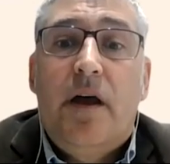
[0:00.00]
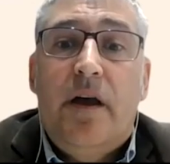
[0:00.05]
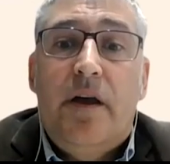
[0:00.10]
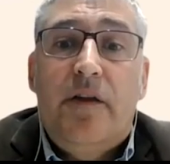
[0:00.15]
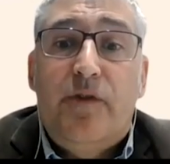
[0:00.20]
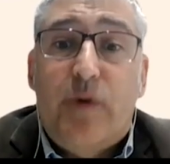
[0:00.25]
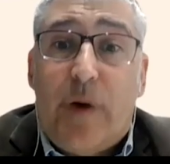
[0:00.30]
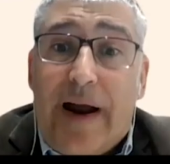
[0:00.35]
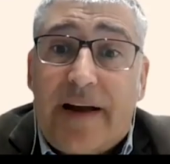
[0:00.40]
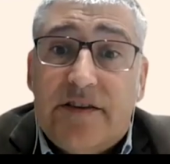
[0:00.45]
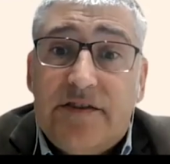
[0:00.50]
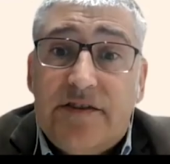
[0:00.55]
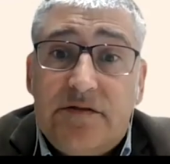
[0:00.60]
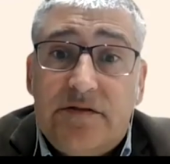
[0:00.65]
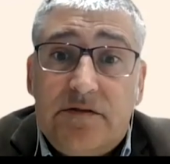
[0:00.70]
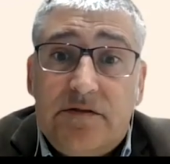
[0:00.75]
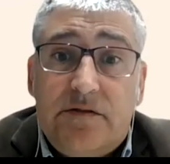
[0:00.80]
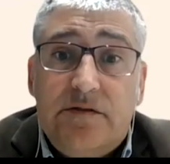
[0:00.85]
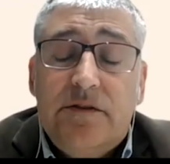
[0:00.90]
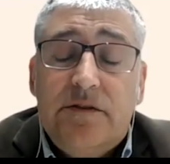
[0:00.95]
drugs.
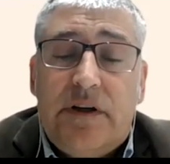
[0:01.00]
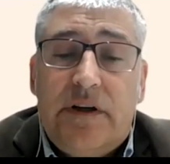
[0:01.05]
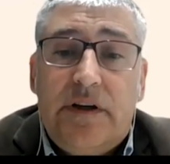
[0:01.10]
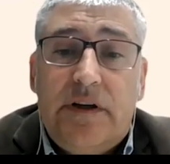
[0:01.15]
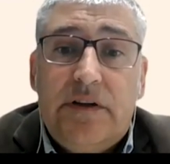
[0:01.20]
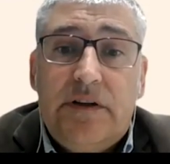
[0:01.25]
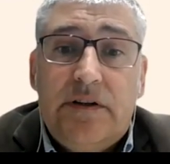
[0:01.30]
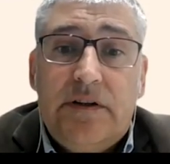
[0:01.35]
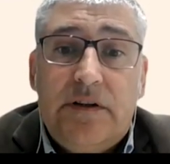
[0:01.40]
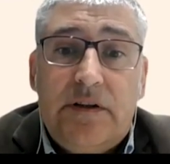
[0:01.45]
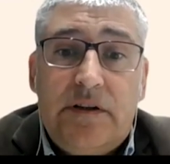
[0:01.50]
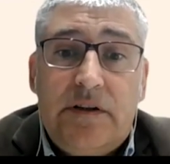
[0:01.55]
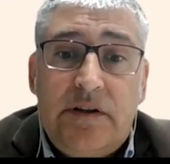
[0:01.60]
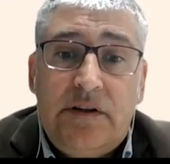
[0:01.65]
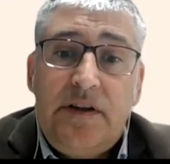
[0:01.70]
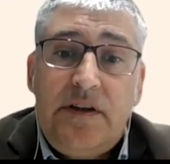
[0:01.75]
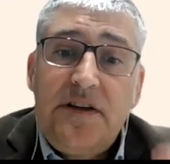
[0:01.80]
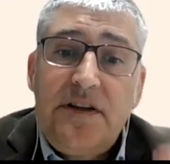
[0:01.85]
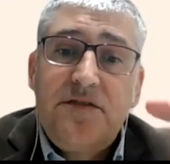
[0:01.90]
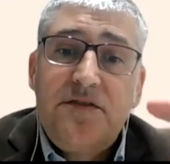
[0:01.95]

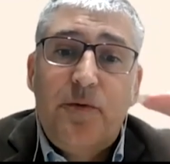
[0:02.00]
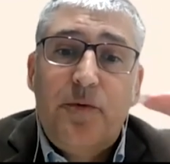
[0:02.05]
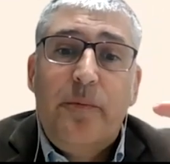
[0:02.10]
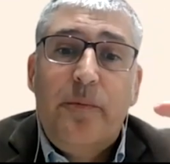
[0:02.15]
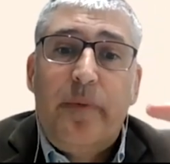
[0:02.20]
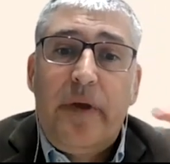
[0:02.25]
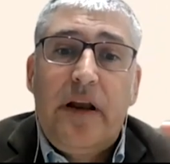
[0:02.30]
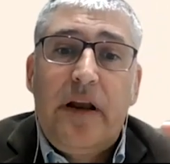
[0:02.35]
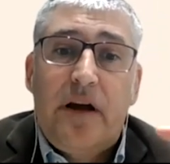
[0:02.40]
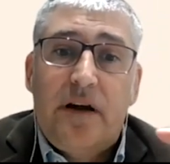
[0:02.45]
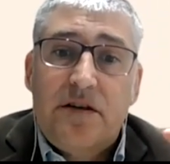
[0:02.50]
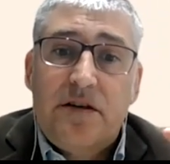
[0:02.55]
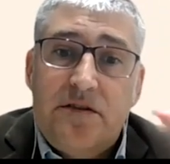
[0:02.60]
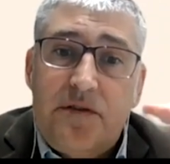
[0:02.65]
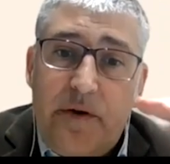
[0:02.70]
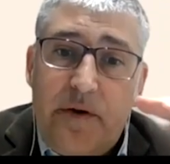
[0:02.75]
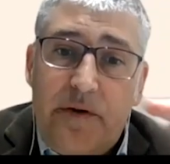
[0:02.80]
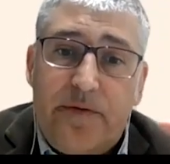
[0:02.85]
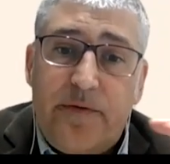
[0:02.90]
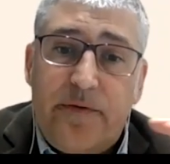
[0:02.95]
And these three pillars,
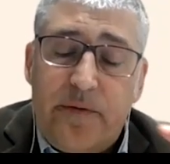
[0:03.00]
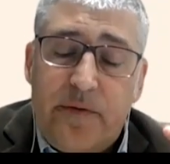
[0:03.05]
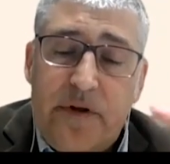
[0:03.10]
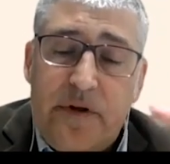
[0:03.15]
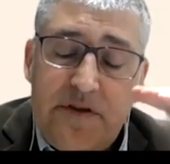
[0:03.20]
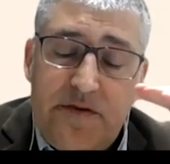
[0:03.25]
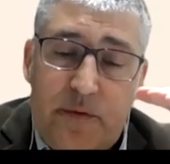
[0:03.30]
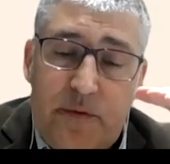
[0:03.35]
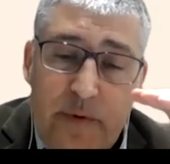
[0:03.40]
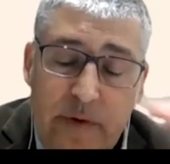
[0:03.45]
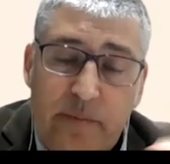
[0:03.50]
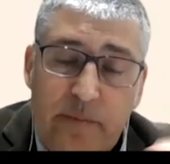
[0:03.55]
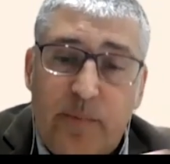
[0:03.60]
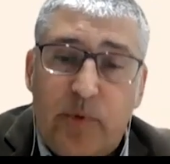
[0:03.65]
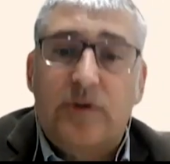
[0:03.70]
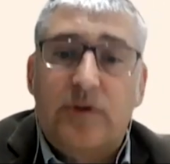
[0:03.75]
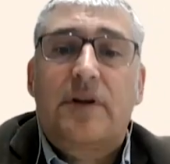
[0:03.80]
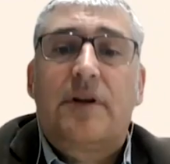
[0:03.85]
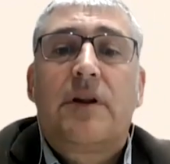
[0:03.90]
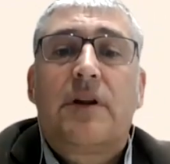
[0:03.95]
these three
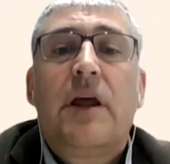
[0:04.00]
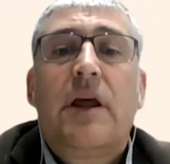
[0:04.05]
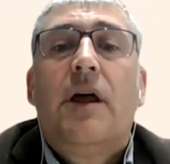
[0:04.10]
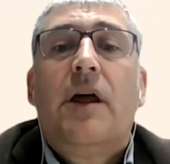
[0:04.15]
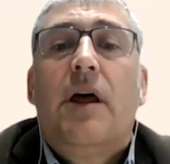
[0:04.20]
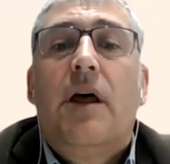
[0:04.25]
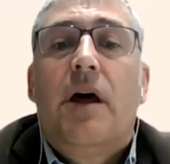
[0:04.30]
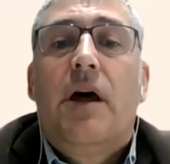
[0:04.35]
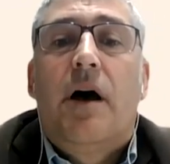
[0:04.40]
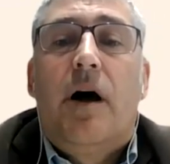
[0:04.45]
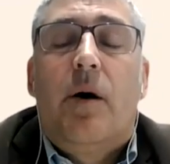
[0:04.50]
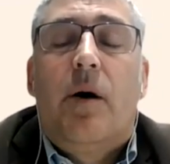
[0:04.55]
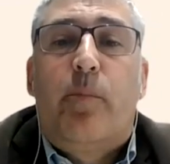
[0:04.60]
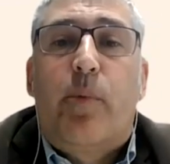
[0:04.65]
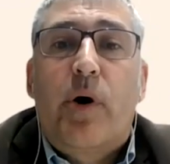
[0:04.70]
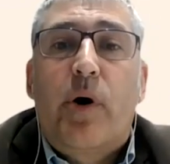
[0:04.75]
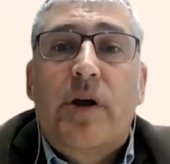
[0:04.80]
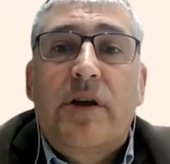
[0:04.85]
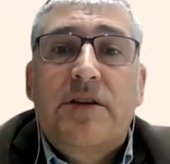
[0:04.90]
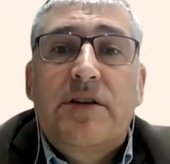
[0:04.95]
important
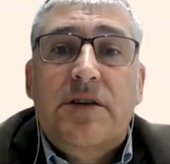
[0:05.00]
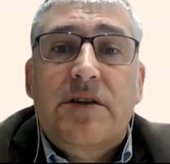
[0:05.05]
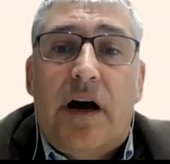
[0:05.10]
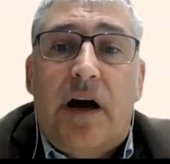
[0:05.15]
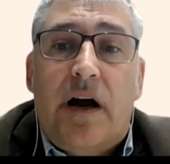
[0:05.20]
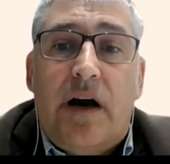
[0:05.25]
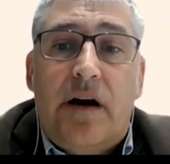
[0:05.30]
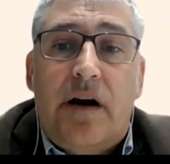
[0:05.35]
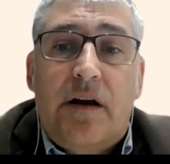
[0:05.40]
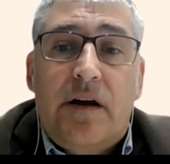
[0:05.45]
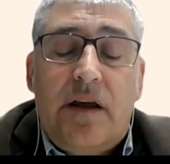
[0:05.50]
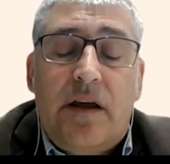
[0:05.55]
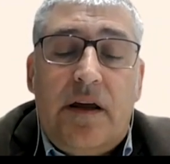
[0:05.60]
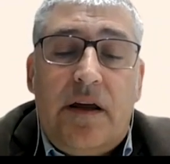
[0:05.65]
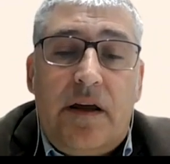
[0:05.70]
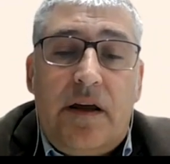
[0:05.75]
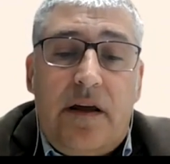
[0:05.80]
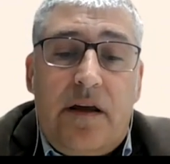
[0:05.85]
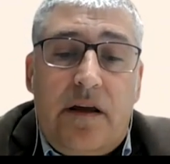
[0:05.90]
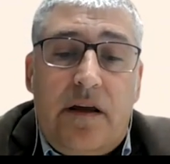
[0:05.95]
points are
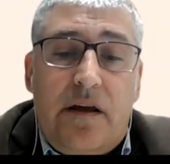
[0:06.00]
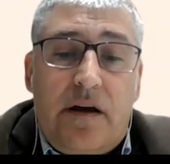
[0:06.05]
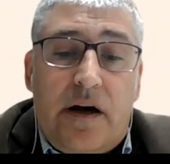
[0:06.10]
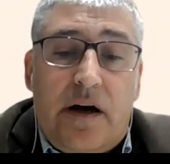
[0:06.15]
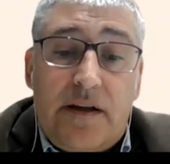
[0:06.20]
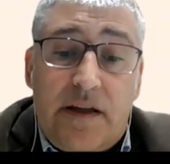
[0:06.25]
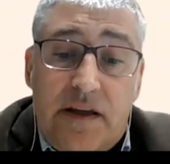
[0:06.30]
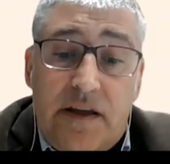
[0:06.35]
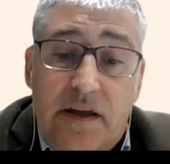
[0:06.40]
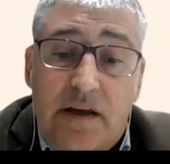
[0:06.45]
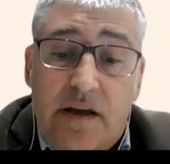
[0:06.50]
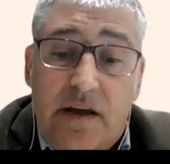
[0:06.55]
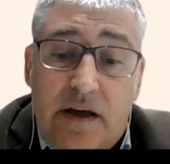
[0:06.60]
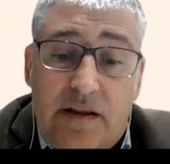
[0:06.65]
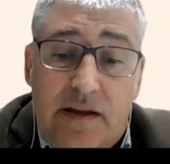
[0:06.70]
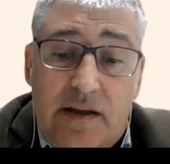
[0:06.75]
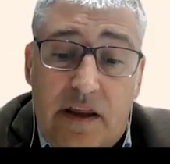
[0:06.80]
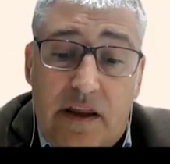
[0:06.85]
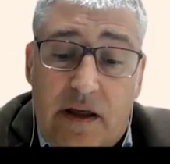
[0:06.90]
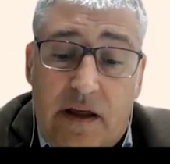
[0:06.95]
the key
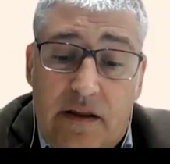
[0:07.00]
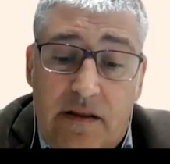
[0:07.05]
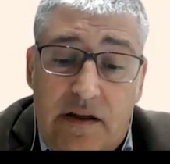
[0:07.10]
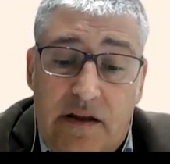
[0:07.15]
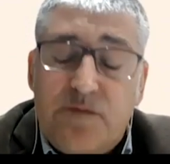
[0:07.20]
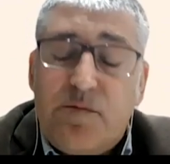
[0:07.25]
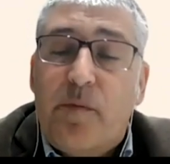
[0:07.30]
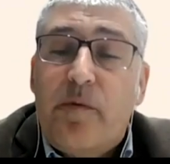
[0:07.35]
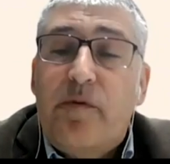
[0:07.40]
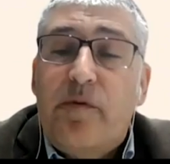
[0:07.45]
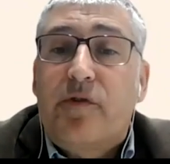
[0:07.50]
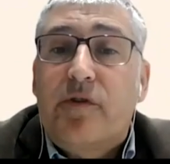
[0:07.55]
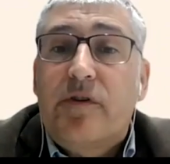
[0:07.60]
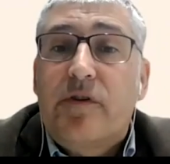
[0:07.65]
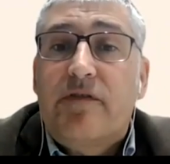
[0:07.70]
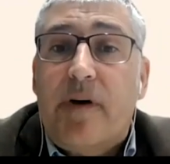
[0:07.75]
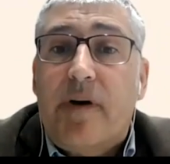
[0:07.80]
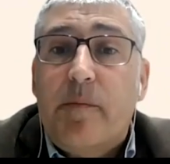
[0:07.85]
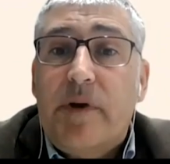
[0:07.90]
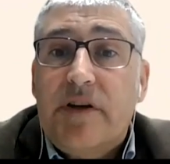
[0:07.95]
at this moment for
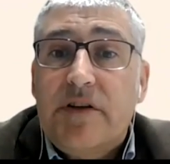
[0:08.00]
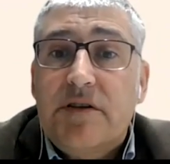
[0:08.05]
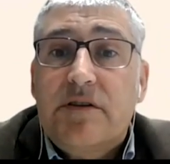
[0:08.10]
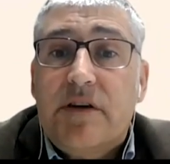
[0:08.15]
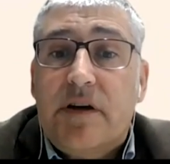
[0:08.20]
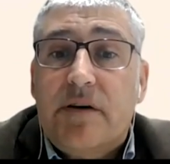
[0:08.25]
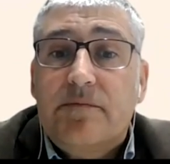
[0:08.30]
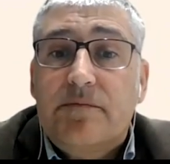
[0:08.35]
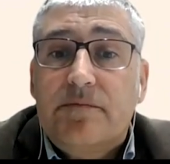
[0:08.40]
the families. Yeah.